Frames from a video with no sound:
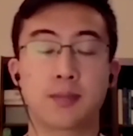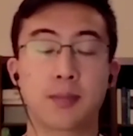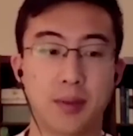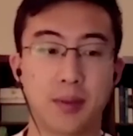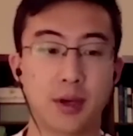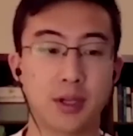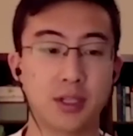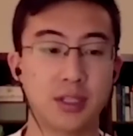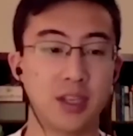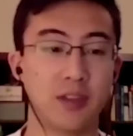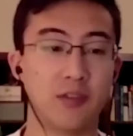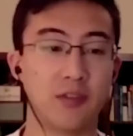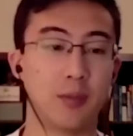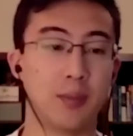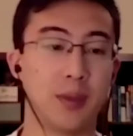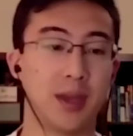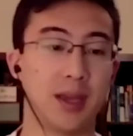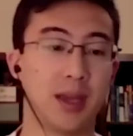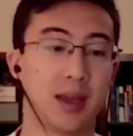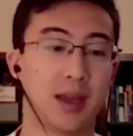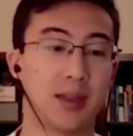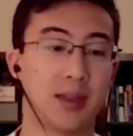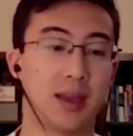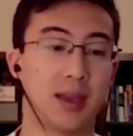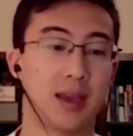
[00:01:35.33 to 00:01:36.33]
Personally, for me,
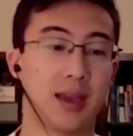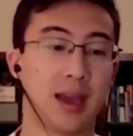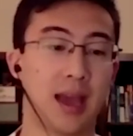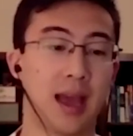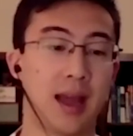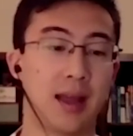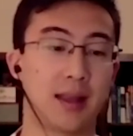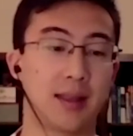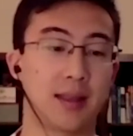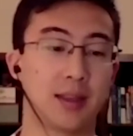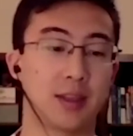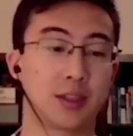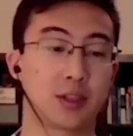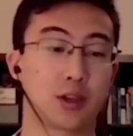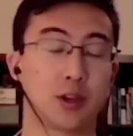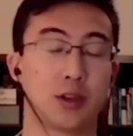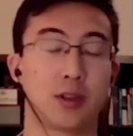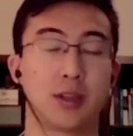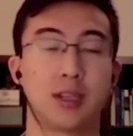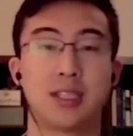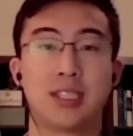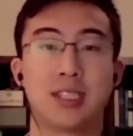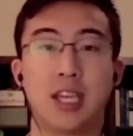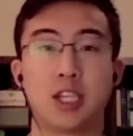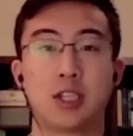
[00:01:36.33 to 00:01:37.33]
I think at this early
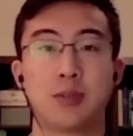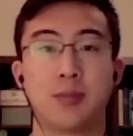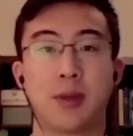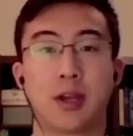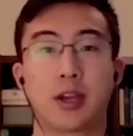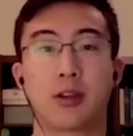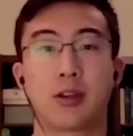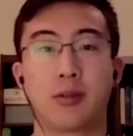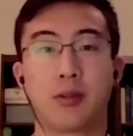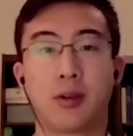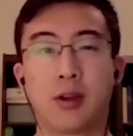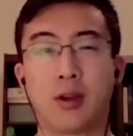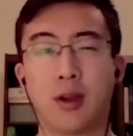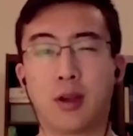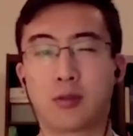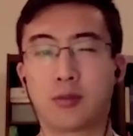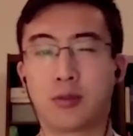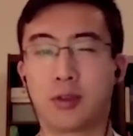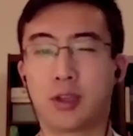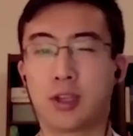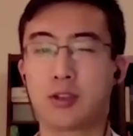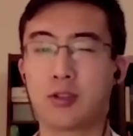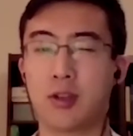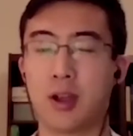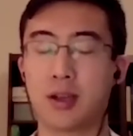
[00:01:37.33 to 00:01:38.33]
stage of my career, I was
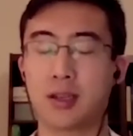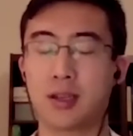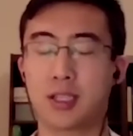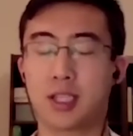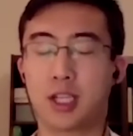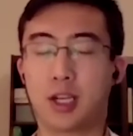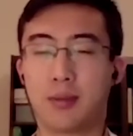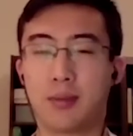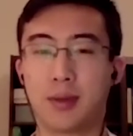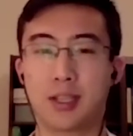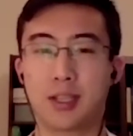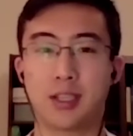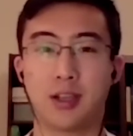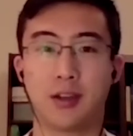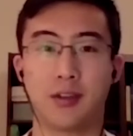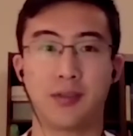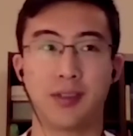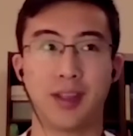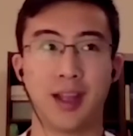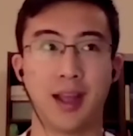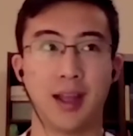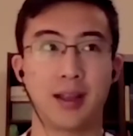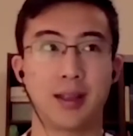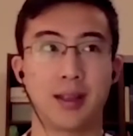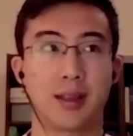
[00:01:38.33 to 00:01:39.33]
really trying to tell myself
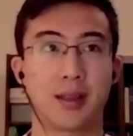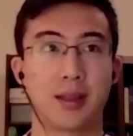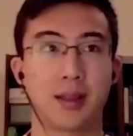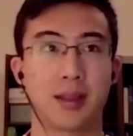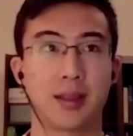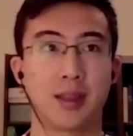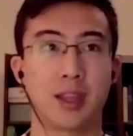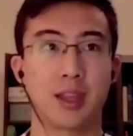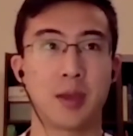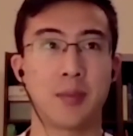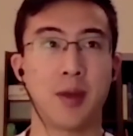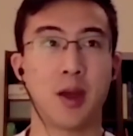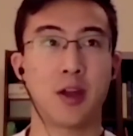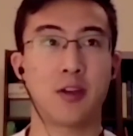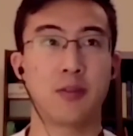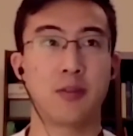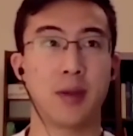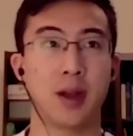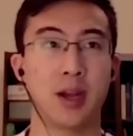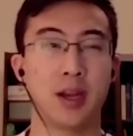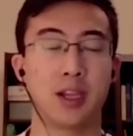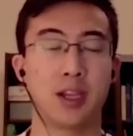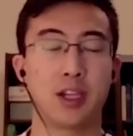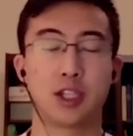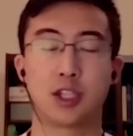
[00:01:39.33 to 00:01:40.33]
that the amount of
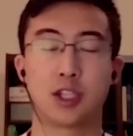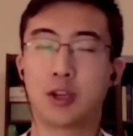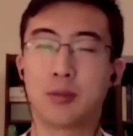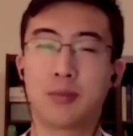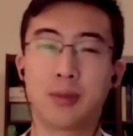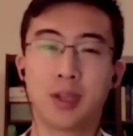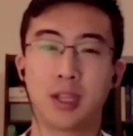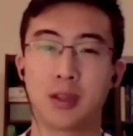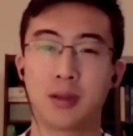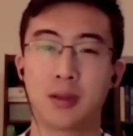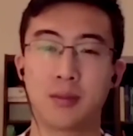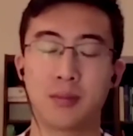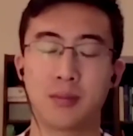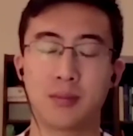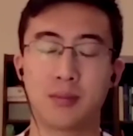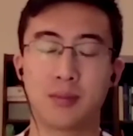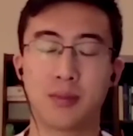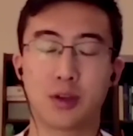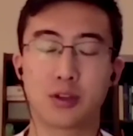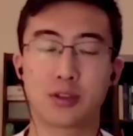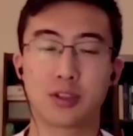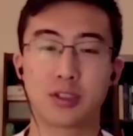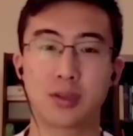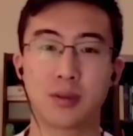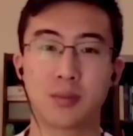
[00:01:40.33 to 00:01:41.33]
money shouldn't be the
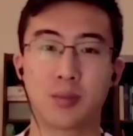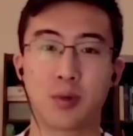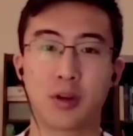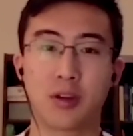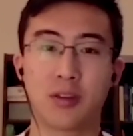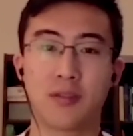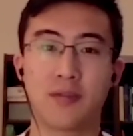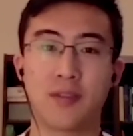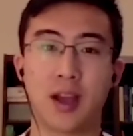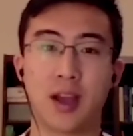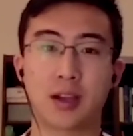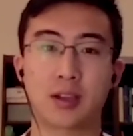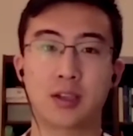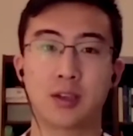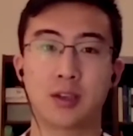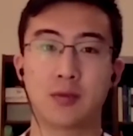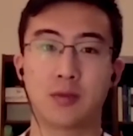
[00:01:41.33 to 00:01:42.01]
most important factor.